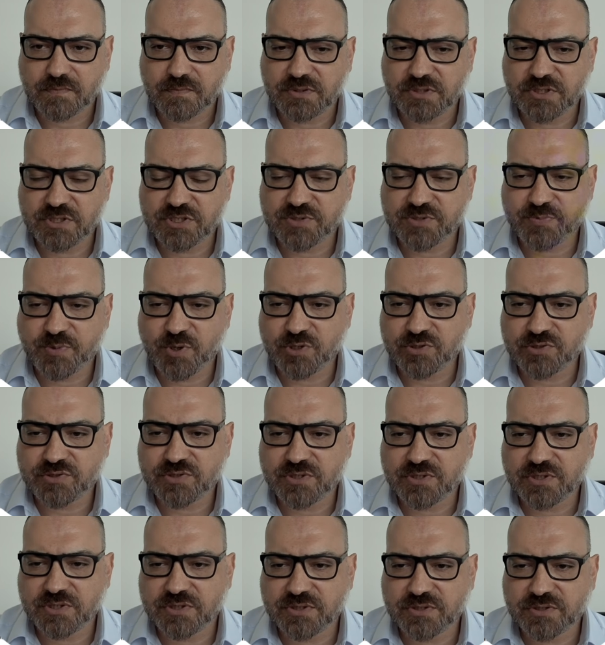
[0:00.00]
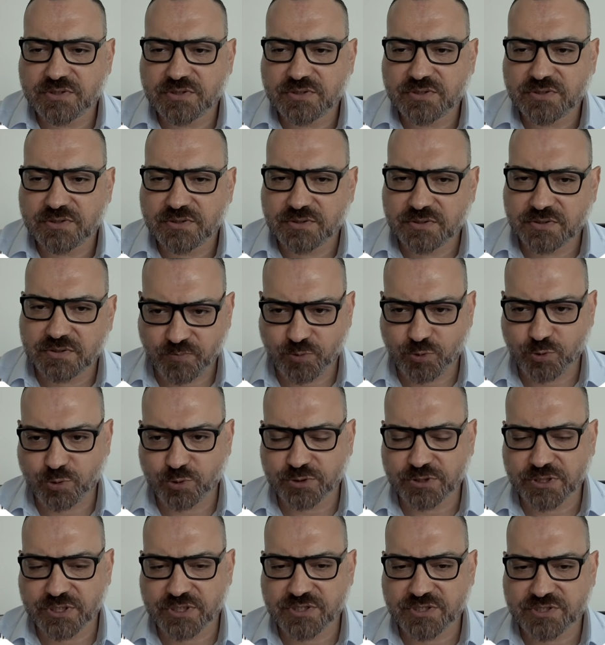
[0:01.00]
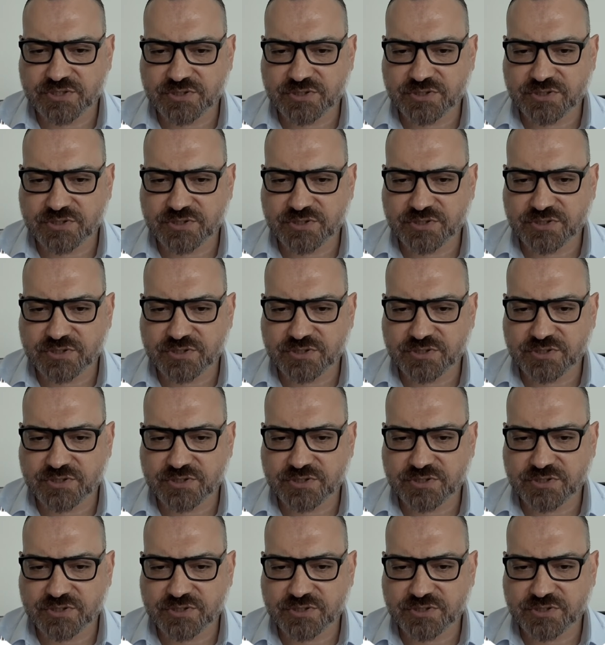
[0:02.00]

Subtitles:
the sponsored products